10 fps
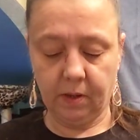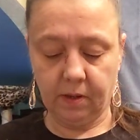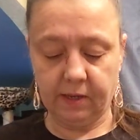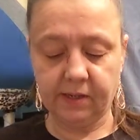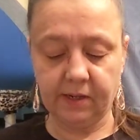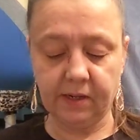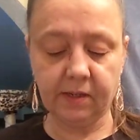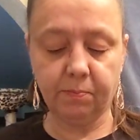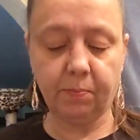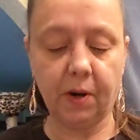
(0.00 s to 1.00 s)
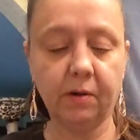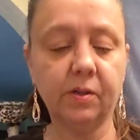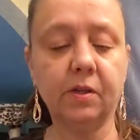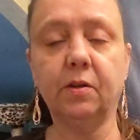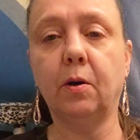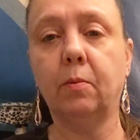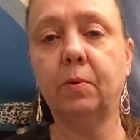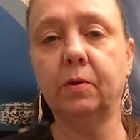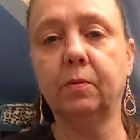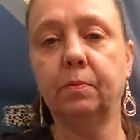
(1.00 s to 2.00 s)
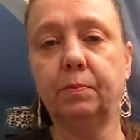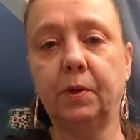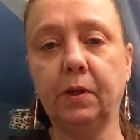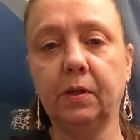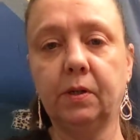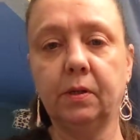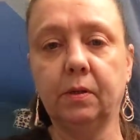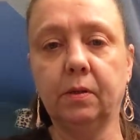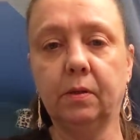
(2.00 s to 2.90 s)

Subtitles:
This is Barnes & Noble Books.